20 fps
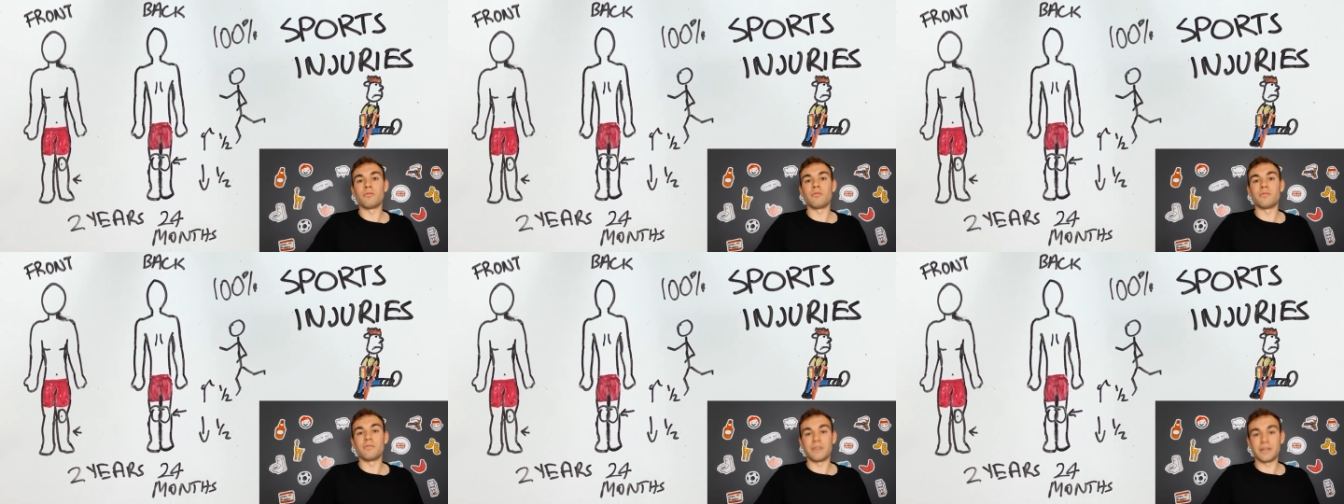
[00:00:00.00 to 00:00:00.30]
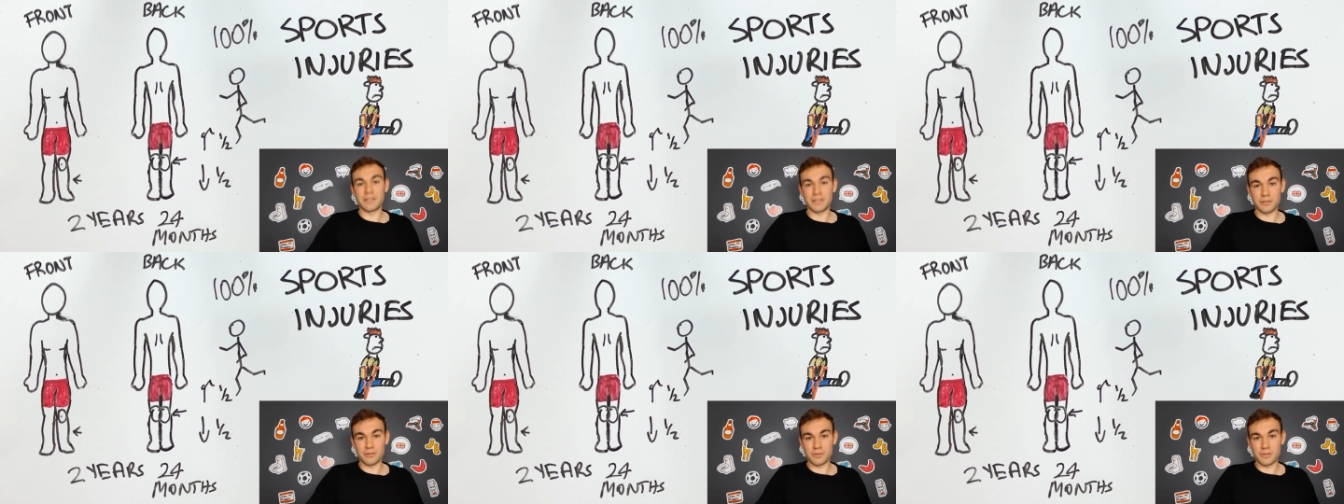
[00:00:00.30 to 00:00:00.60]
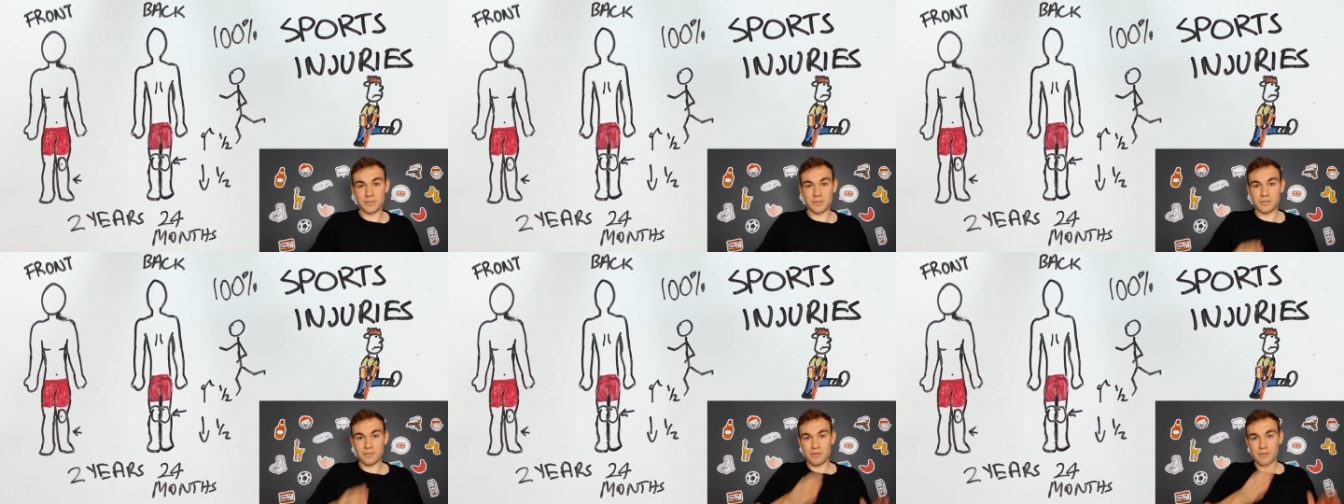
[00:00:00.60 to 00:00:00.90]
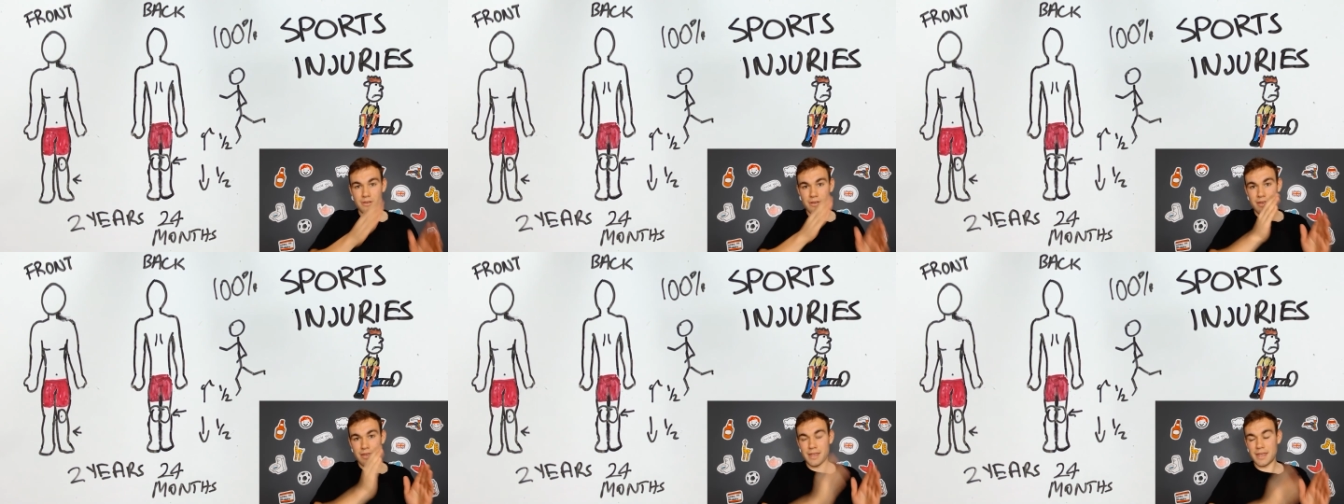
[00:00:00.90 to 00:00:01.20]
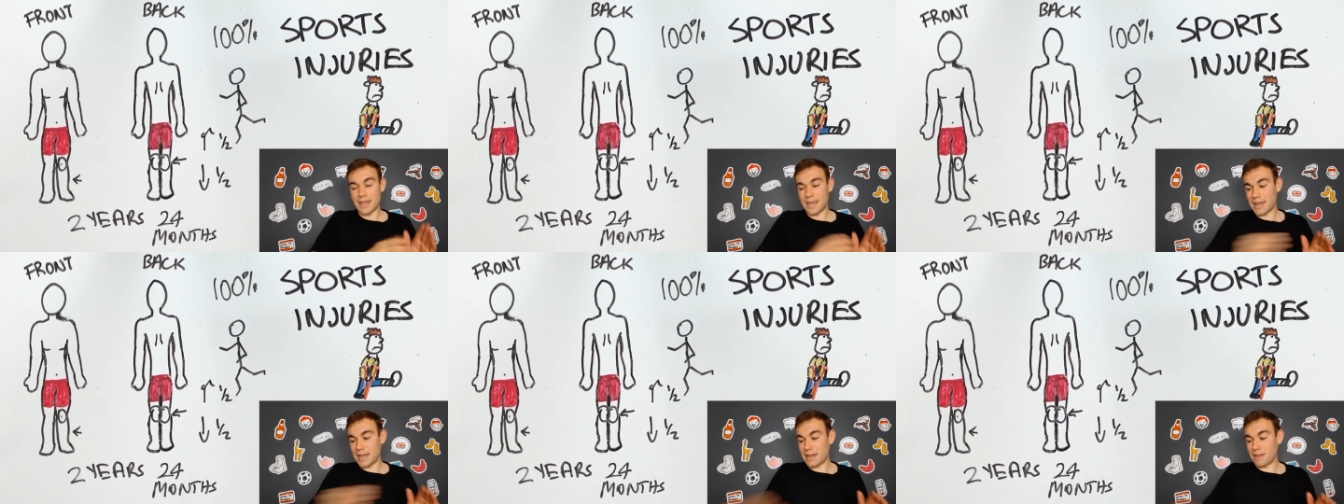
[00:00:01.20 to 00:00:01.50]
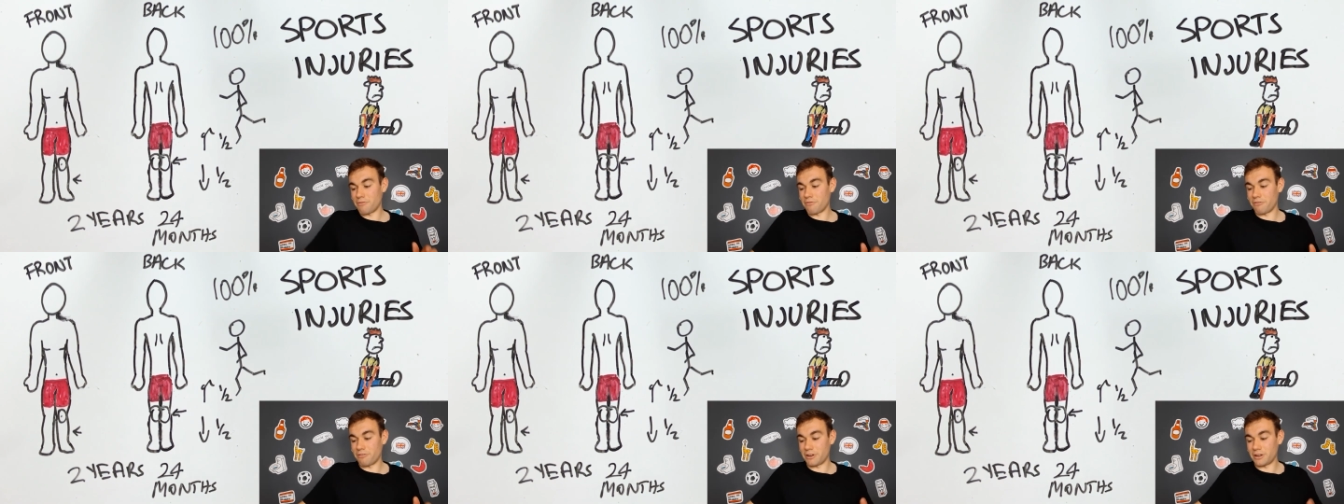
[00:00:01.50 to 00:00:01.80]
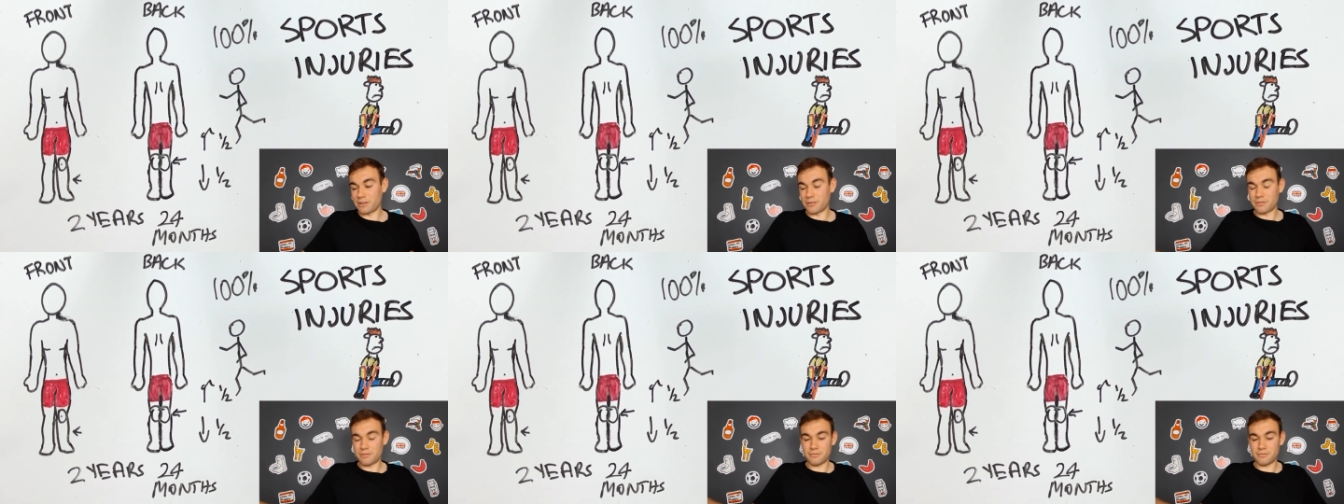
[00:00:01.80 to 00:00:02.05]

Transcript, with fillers: videos every